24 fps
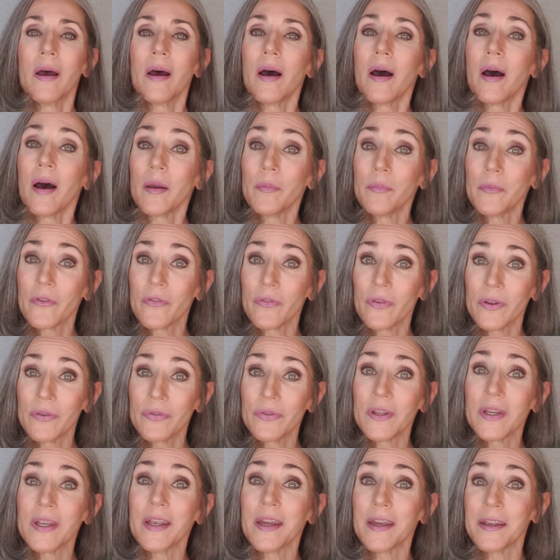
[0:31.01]
I'm
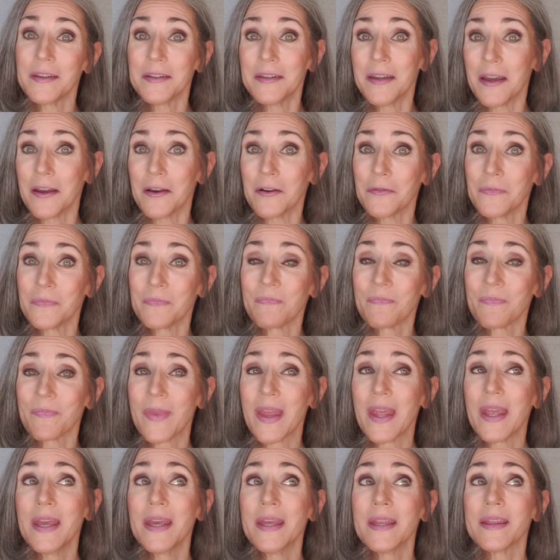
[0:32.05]
58 now.
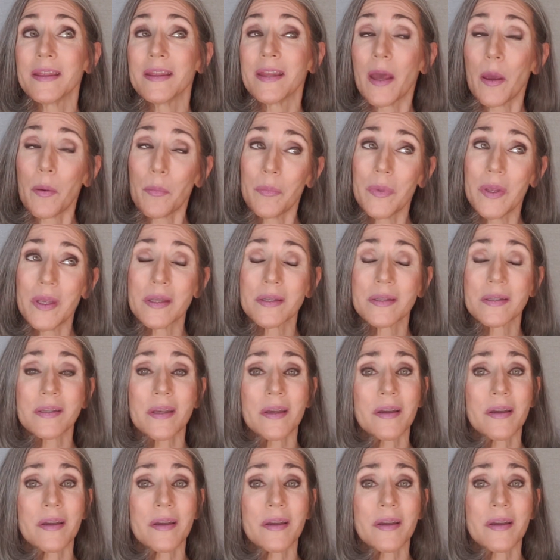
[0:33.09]
That means